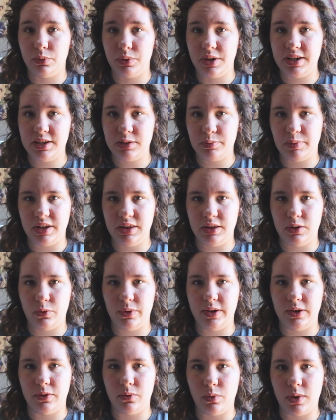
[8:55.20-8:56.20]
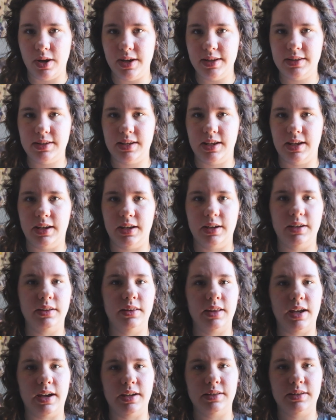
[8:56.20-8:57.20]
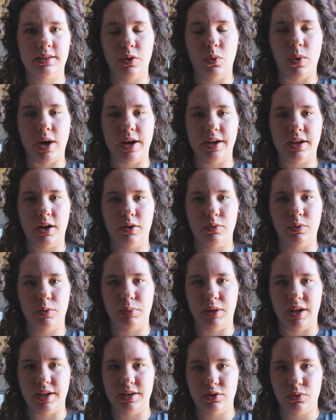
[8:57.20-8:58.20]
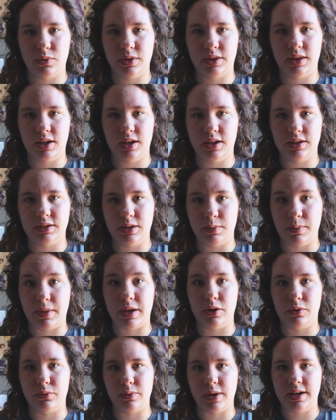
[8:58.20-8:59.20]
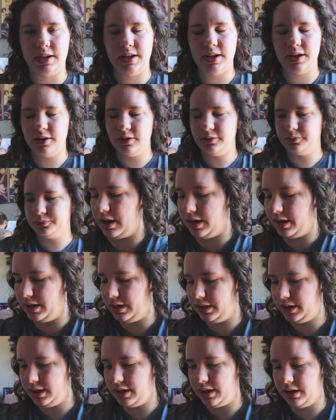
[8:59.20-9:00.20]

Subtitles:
respun the wheel once, and that the white got replaced with the tomato red here. I